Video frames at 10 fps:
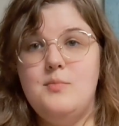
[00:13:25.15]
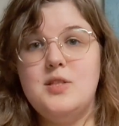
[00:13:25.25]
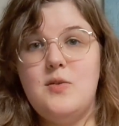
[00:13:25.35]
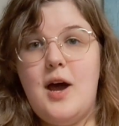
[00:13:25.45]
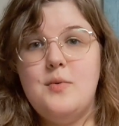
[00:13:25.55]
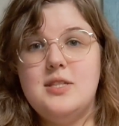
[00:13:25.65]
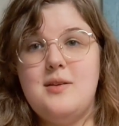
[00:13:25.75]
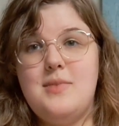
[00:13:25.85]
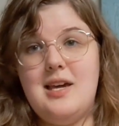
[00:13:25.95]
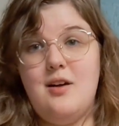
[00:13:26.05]
So that was
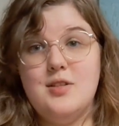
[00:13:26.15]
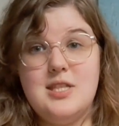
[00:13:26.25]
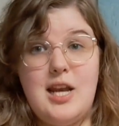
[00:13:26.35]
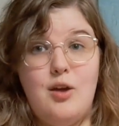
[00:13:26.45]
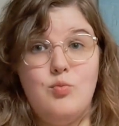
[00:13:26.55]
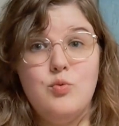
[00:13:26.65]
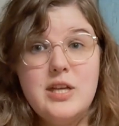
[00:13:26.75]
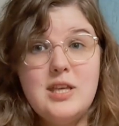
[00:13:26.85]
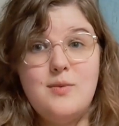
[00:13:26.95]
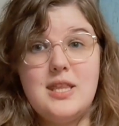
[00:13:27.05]
something else that I
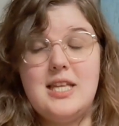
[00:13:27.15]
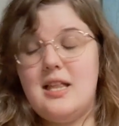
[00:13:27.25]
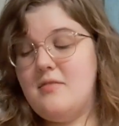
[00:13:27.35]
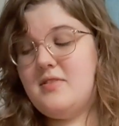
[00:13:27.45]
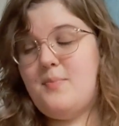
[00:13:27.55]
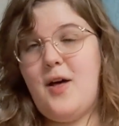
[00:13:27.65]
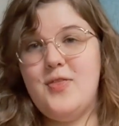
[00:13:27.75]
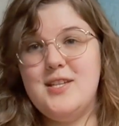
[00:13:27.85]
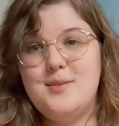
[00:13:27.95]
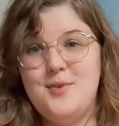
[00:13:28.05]
really, really loved about
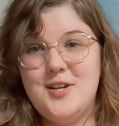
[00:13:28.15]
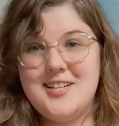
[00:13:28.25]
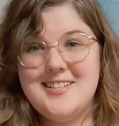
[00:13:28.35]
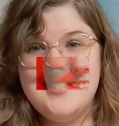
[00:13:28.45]
this book.